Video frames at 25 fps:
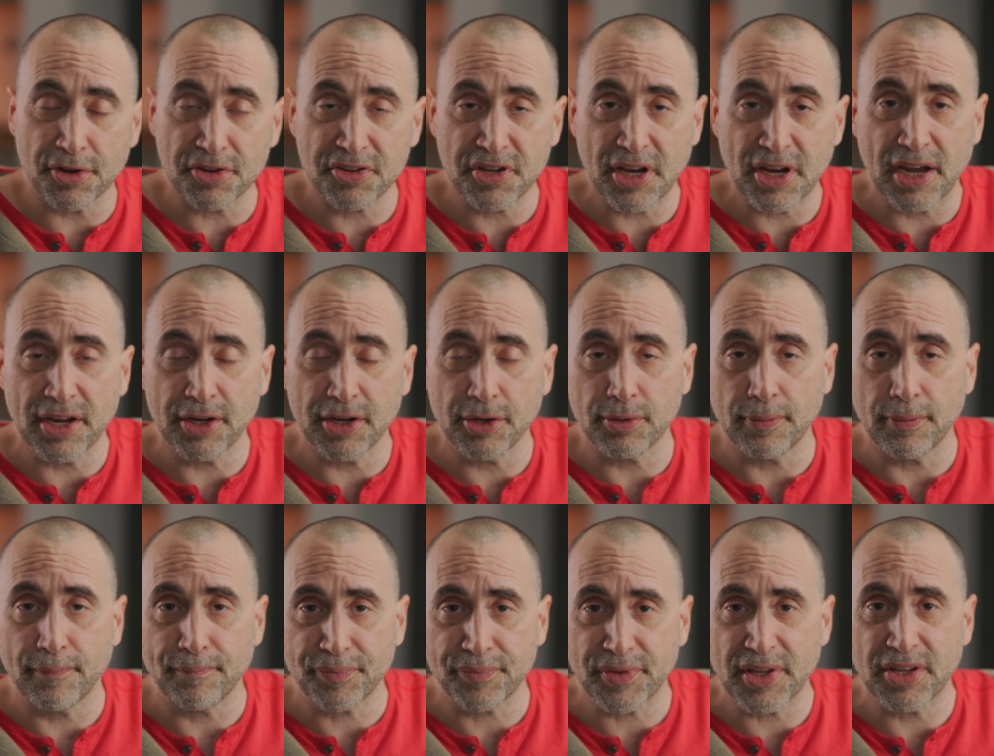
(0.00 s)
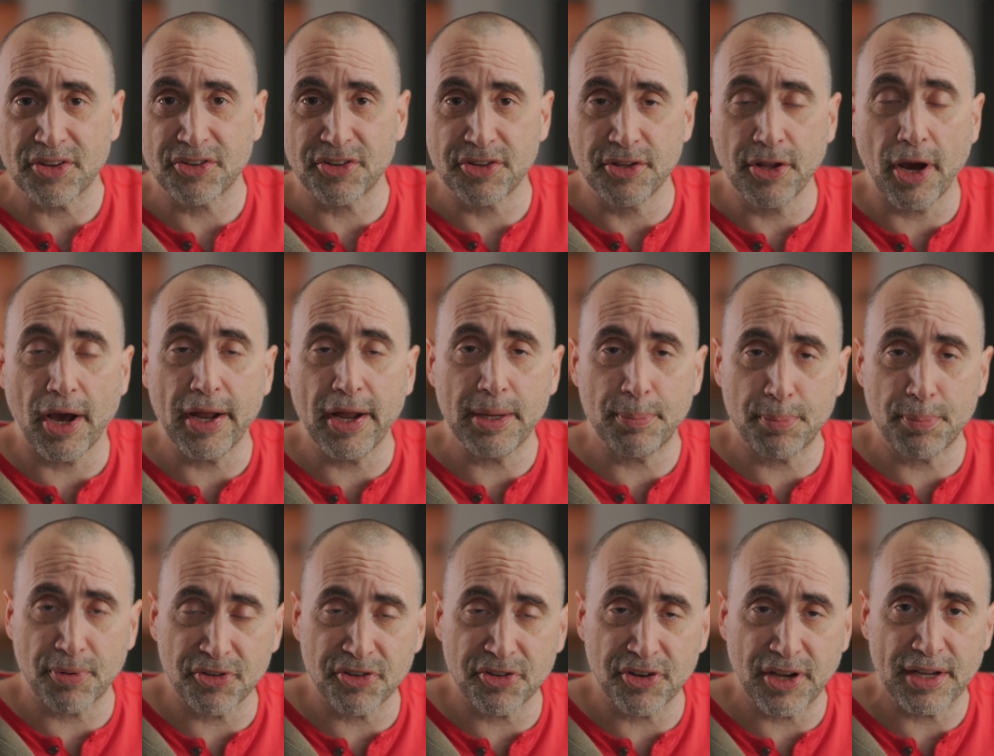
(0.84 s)
they'll tell you it's ninety
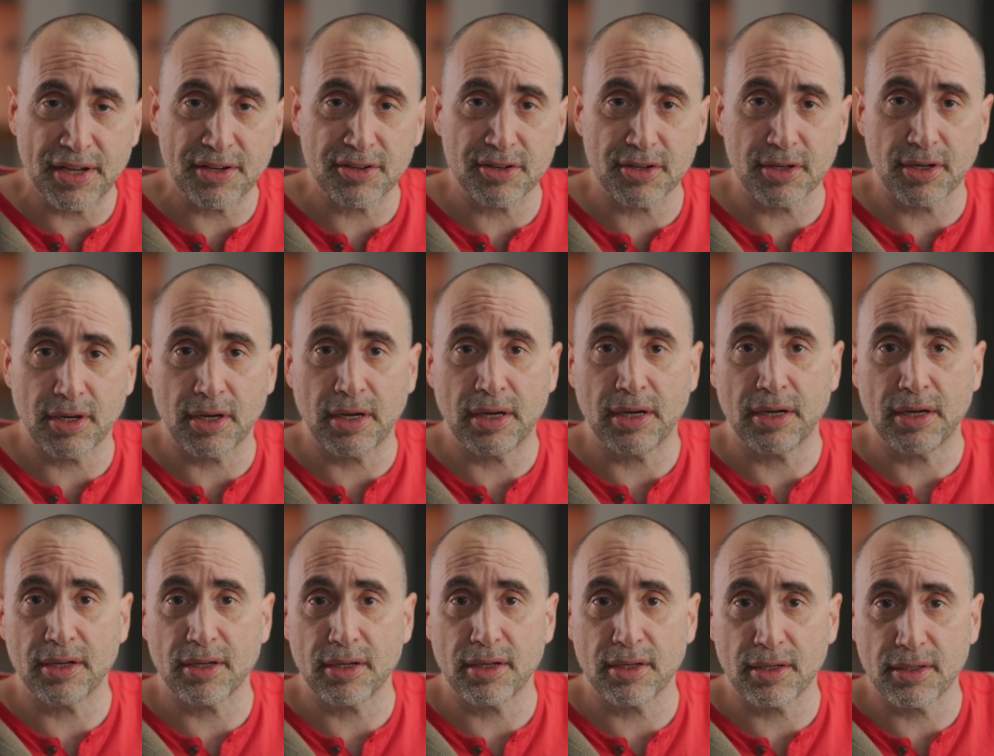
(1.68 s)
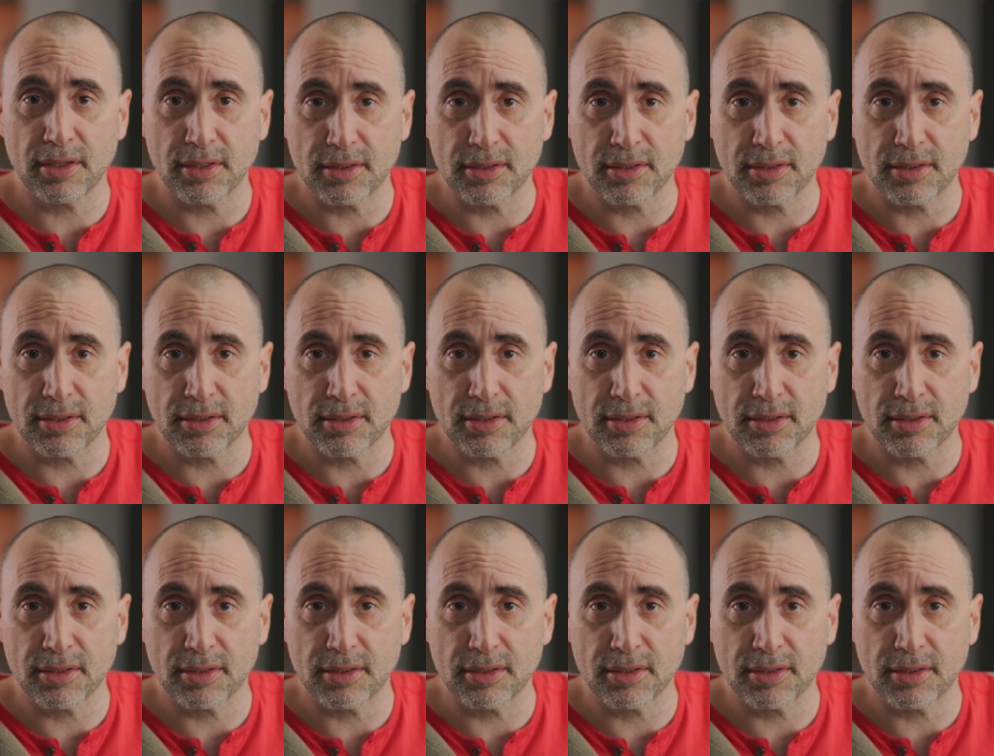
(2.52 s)
percent uh,